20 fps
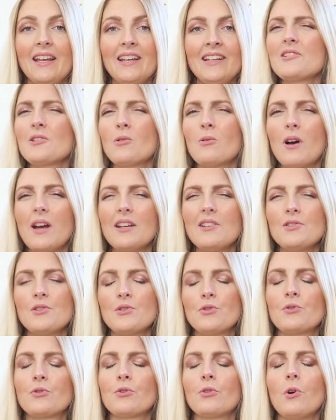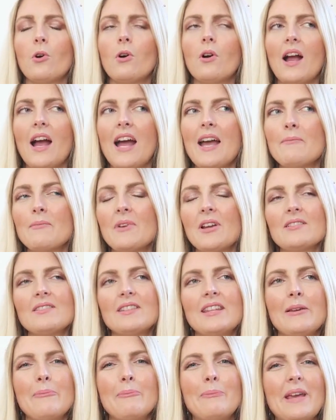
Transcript: It is quite strong. I'm not the